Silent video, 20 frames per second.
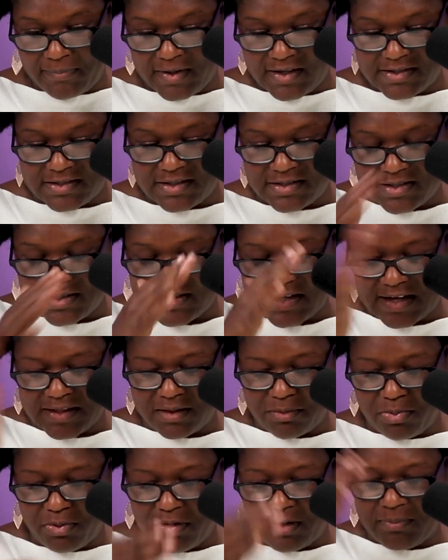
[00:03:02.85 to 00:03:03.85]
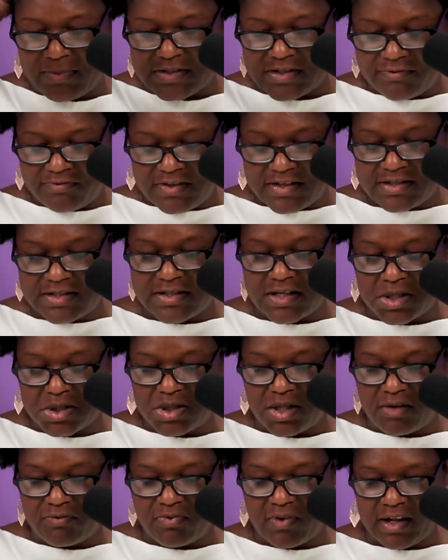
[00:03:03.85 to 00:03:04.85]
because this is not the premise of this
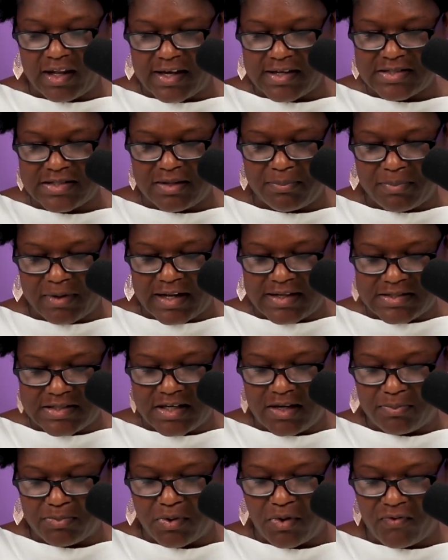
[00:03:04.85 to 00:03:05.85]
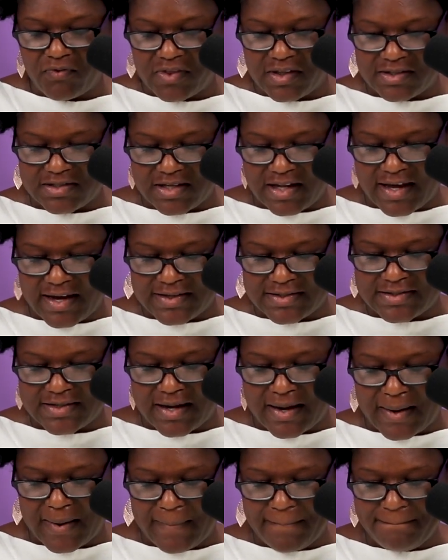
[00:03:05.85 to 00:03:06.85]
section of the lesson, but I skipped over this last
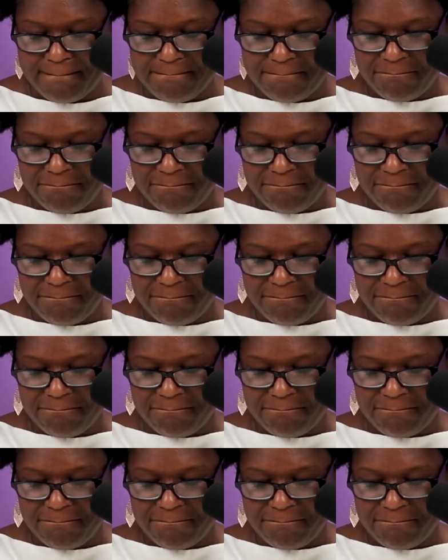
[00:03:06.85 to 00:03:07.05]
time.